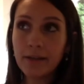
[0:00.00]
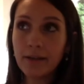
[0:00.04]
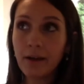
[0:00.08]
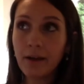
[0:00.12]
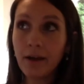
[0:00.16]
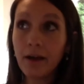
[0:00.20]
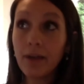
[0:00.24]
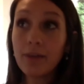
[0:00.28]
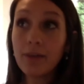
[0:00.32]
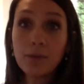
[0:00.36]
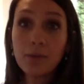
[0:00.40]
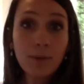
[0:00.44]

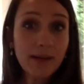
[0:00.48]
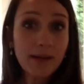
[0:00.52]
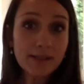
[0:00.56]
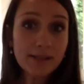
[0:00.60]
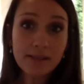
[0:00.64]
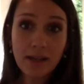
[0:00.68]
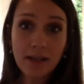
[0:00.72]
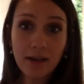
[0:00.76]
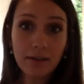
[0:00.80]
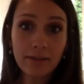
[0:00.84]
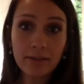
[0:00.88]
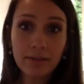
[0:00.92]
otherwise
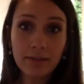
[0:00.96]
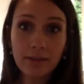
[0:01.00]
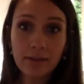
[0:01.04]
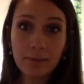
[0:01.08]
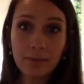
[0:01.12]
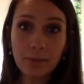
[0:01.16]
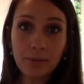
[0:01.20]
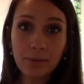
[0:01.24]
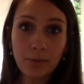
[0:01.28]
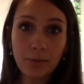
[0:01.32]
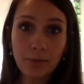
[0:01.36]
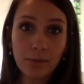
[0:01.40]
healthy
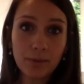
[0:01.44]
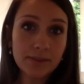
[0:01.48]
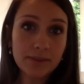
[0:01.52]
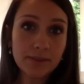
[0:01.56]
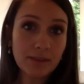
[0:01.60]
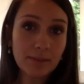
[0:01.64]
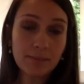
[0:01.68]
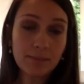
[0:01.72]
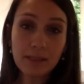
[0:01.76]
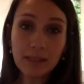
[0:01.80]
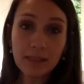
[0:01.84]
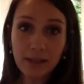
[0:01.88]
before
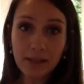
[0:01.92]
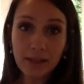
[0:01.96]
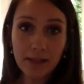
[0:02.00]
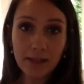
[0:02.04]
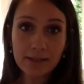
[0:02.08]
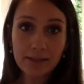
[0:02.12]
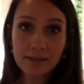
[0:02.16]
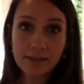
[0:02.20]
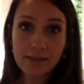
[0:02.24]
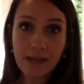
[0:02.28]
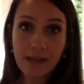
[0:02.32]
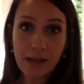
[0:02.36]
something like
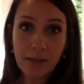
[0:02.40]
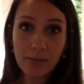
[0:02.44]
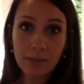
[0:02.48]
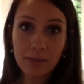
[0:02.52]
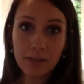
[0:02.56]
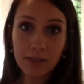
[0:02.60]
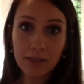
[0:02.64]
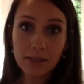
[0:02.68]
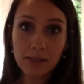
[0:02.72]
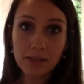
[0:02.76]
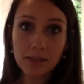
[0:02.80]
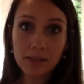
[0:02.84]
this
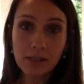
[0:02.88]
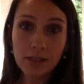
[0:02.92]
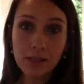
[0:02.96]
happened,